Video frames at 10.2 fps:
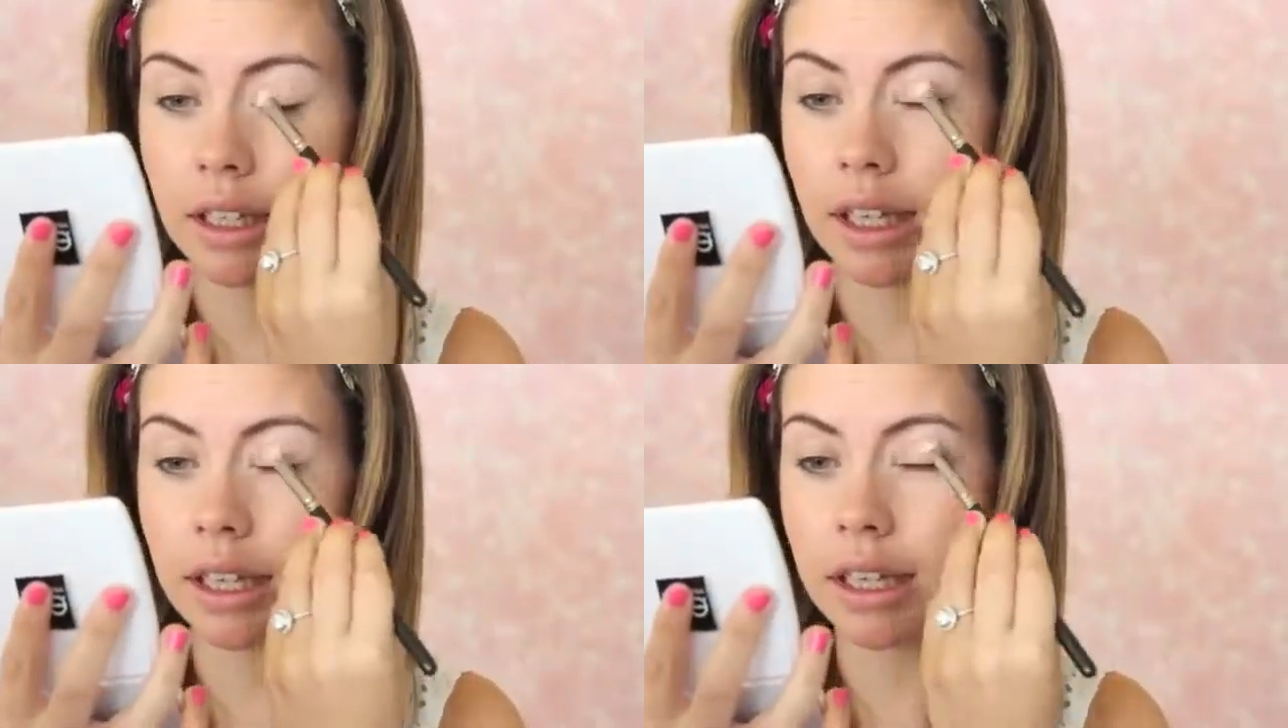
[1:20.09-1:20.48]

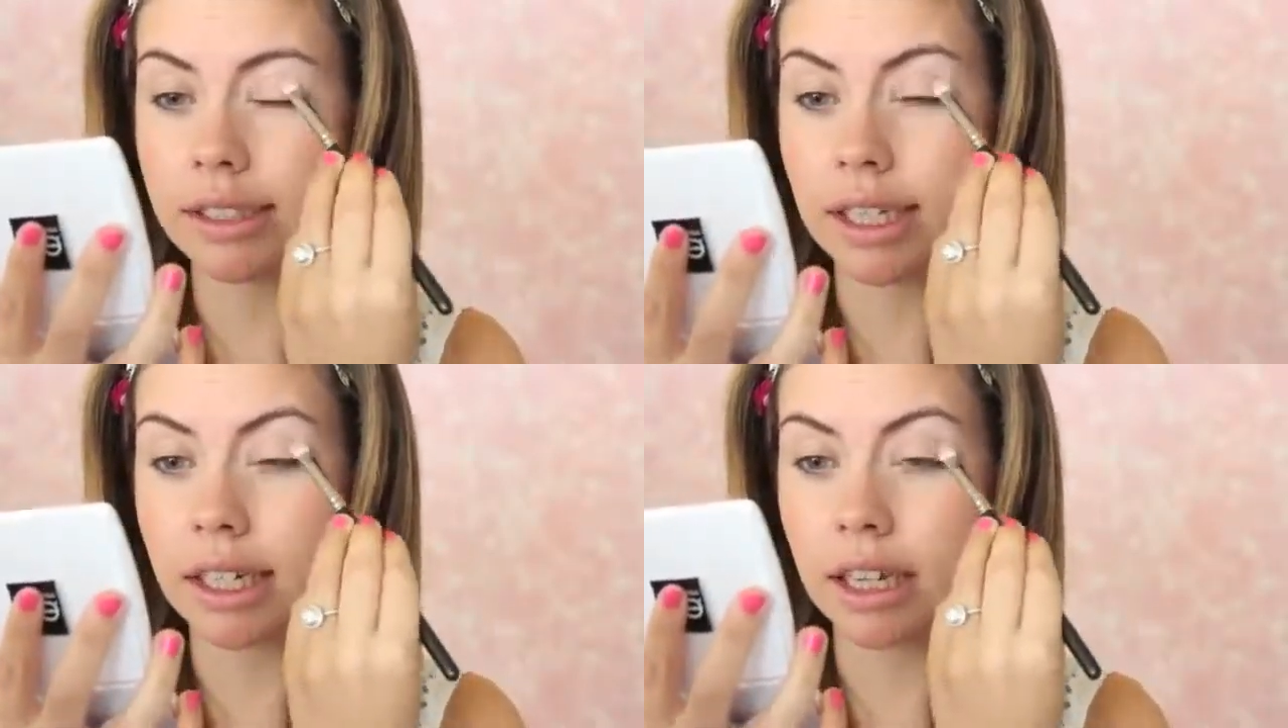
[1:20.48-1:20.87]

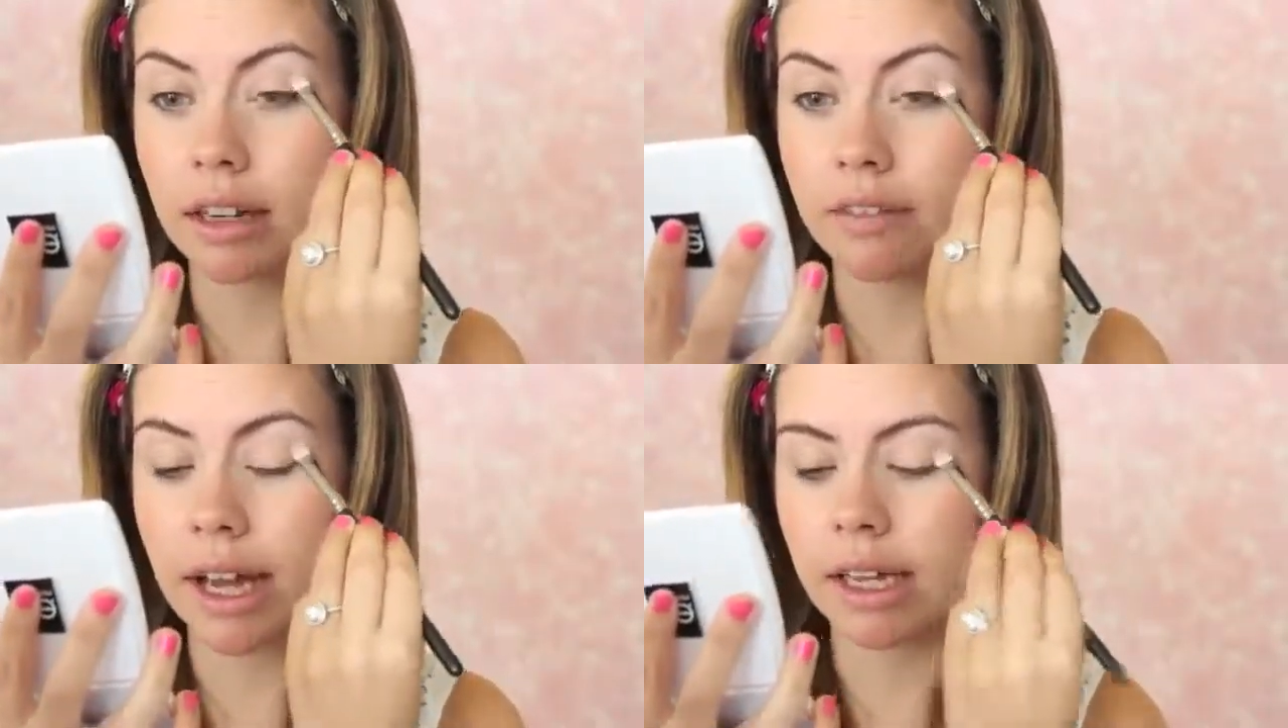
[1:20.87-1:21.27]
And I
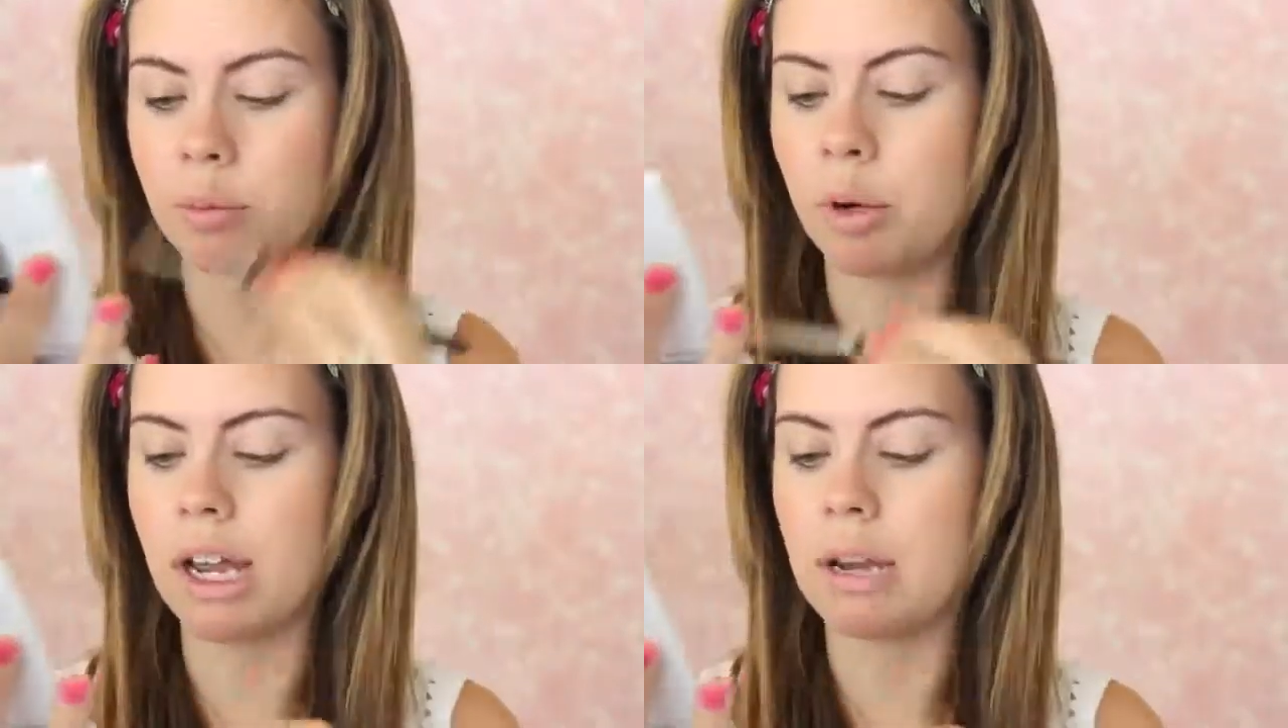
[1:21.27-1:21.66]
have eye
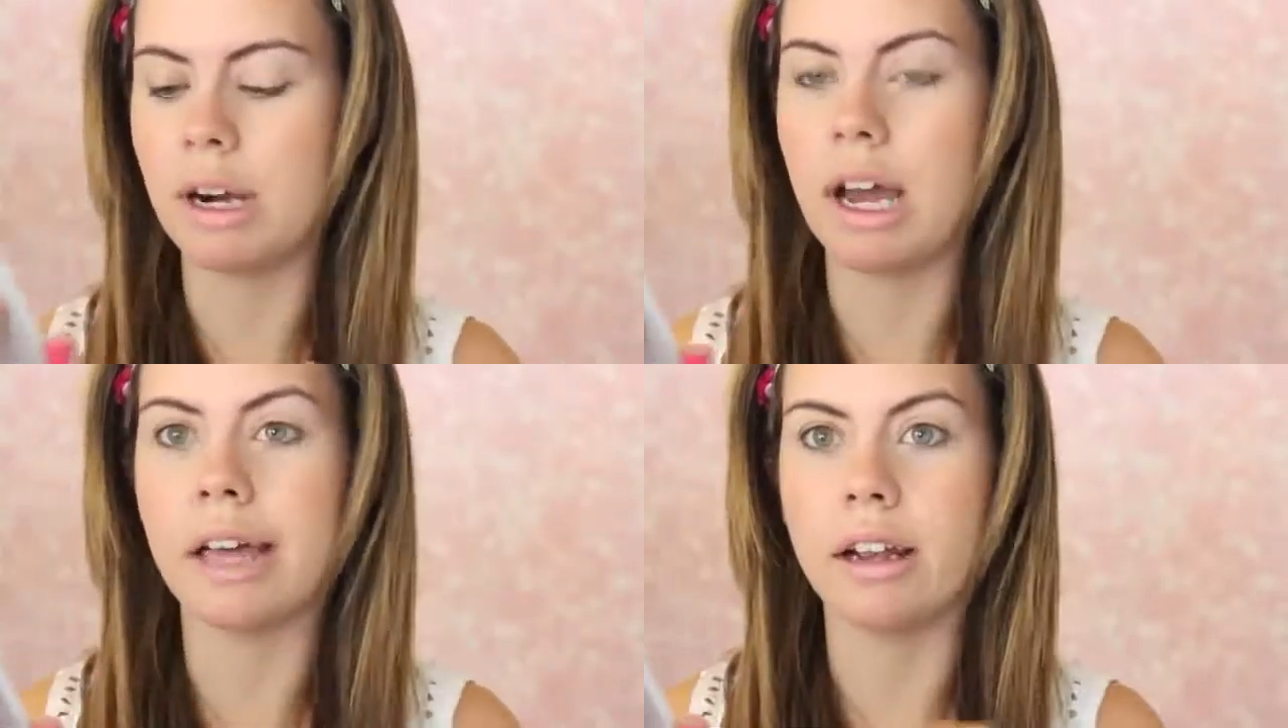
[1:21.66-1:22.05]
primer
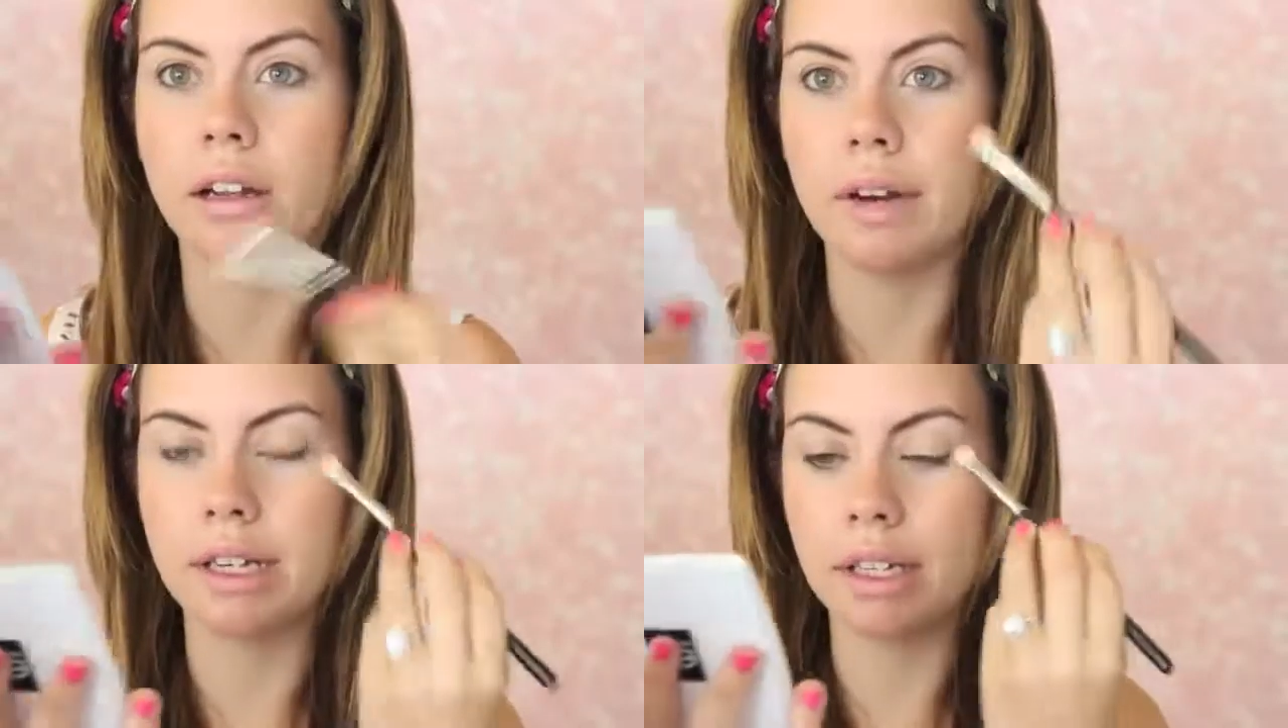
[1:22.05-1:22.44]
on
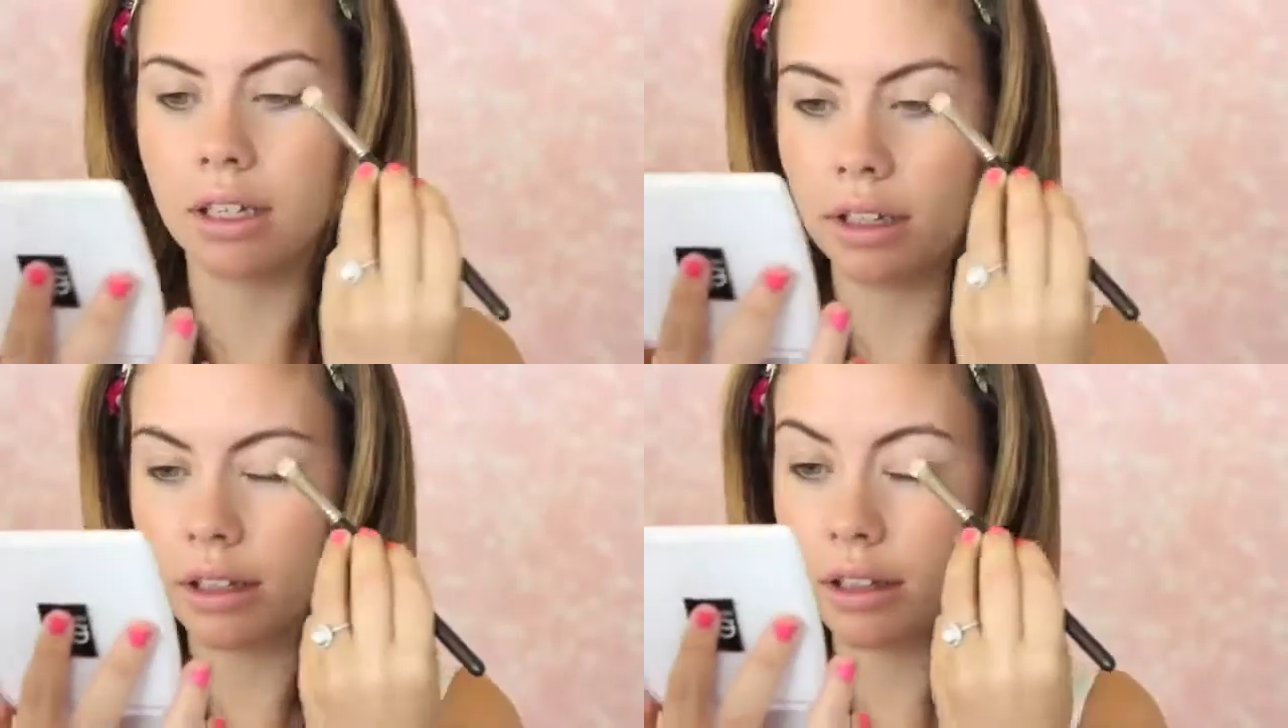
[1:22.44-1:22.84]
already.